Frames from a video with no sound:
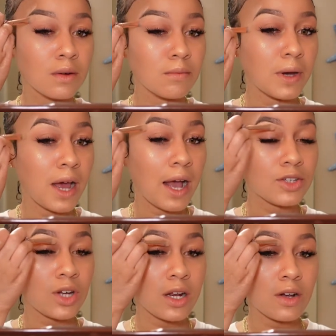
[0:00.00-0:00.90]
But I
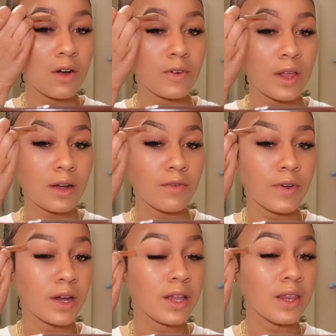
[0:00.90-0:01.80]
try to go for like a
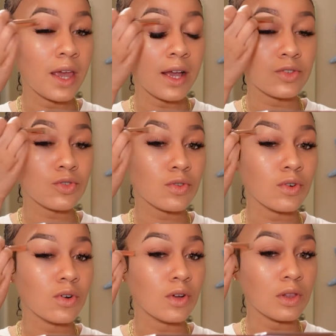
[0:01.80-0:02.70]
very
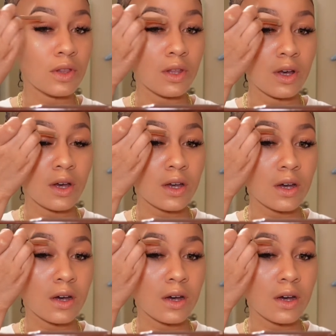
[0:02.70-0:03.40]
natural look.